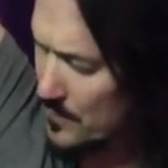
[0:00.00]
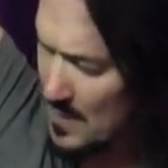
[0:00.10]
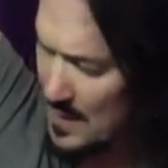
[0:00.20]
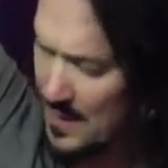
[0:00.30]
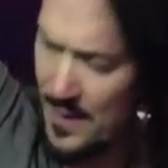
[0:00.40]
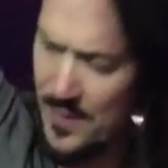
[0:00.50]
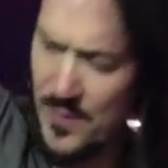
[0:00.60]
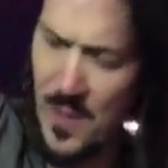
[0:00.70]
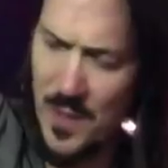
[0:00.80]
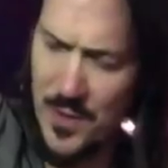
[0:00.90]
it is
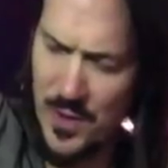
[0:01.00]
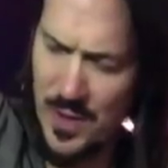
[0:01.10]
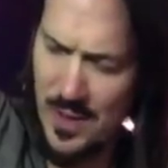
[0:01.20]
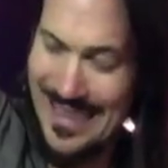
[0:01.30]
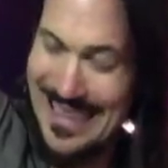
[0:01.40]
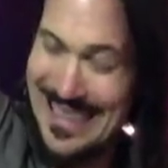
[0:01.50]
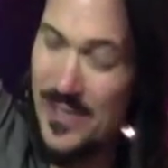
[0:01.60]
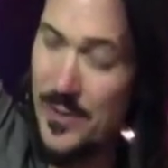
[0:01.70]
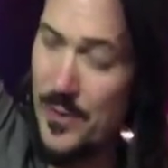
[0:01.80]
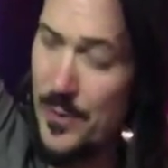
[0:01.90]
much
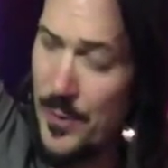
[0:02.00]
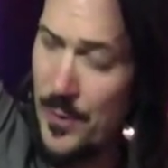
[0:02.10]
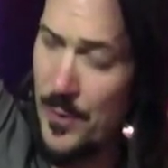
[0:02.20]
easier